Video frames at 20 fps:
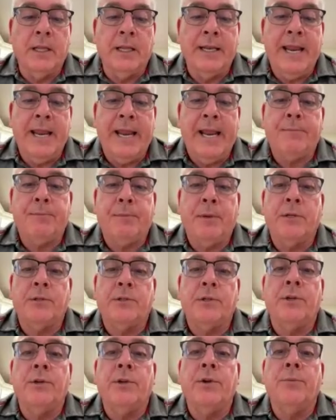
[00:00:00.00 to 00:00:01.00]

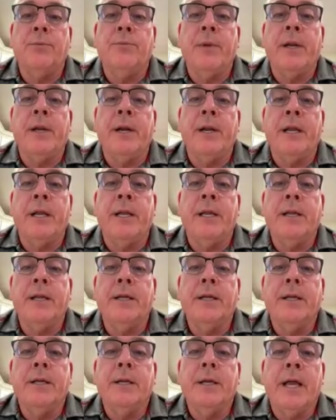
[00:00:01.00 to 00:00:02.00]
dampness and humidity
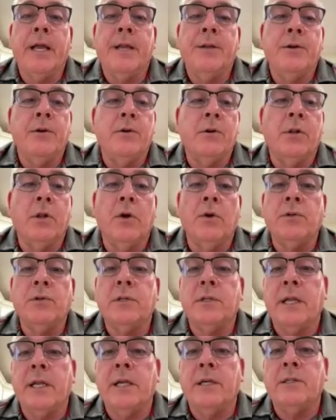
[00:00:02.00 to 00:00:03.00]
and you
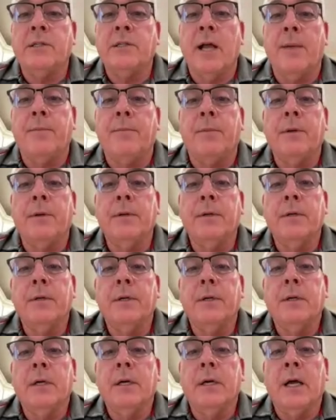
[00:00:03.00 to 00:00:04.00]
close things up
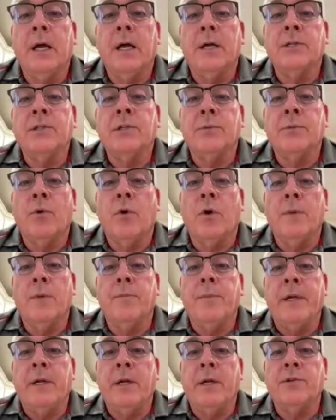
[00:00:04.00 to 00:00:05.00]
some more
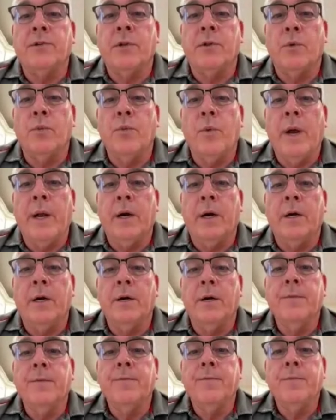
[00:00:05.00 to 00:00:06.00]
because of the winter.
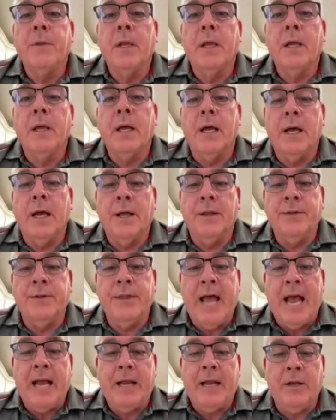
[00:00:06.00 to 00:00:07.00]

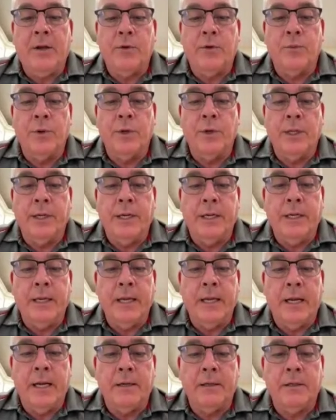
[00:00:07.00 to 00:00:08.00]
That could
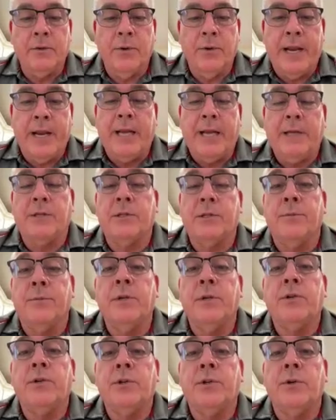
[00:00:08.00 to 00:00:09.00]
really create some
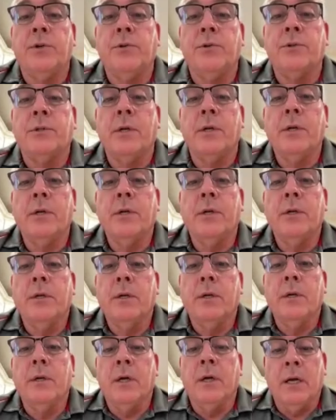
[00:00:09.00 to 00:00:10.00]
issues,
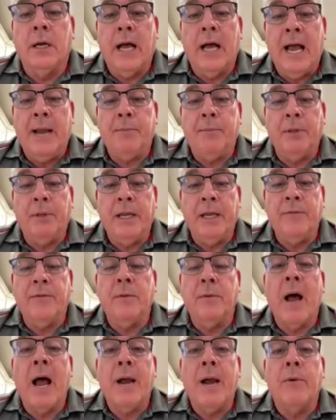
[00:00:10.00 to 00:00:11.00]
I believe,
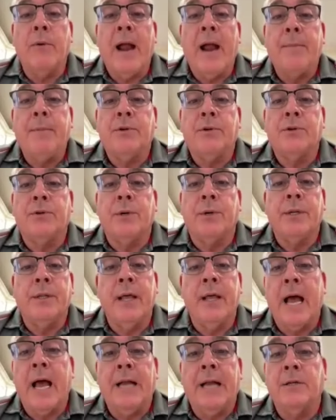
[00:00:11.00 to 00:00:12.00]
in my rabbitry
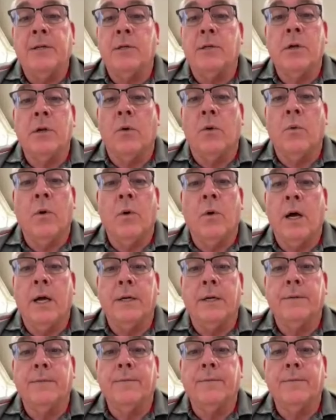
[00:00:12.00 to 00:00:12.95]
that I just don't want.